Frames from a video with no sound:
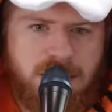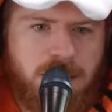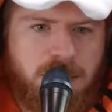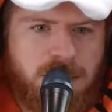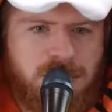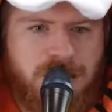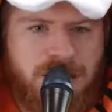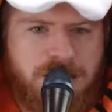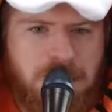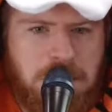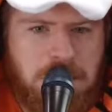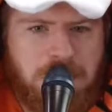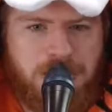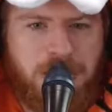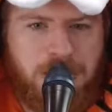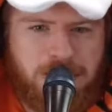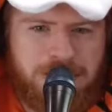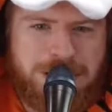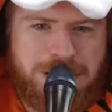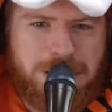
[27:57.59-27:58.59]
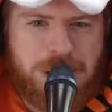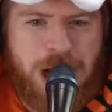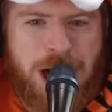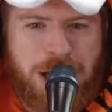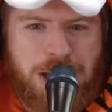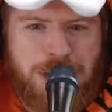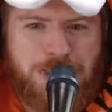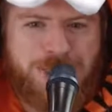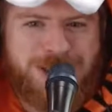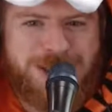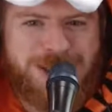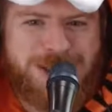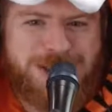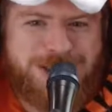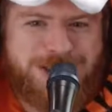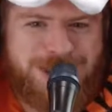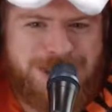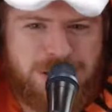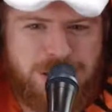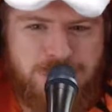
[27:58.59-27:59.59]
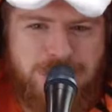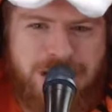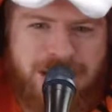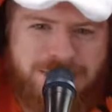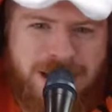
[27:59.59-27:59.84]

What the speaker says: without a written document that says you